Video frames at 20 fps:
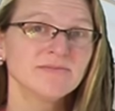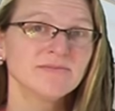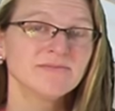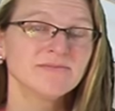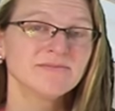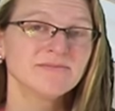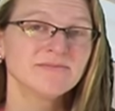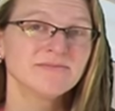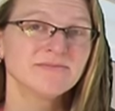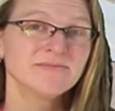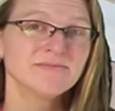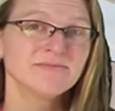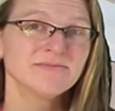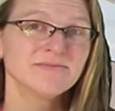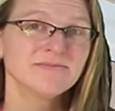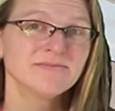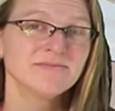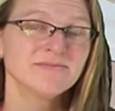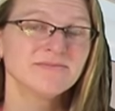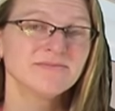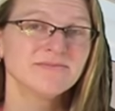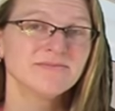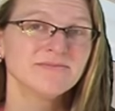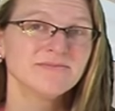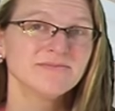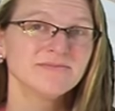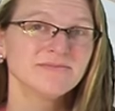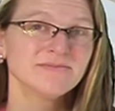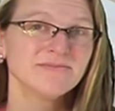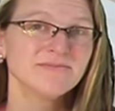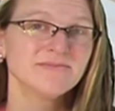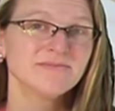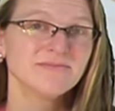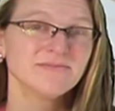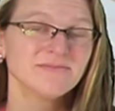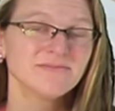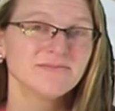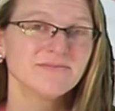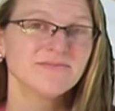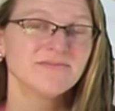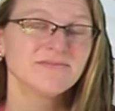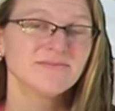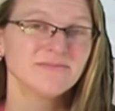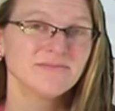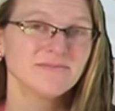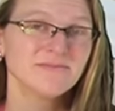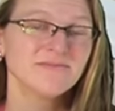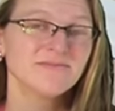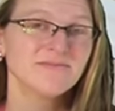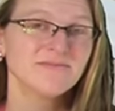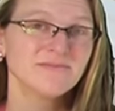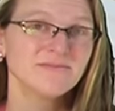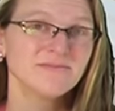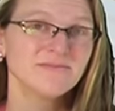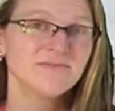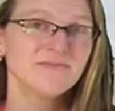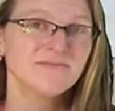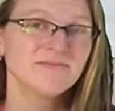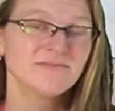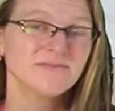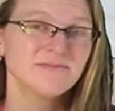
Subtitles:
(not speaking)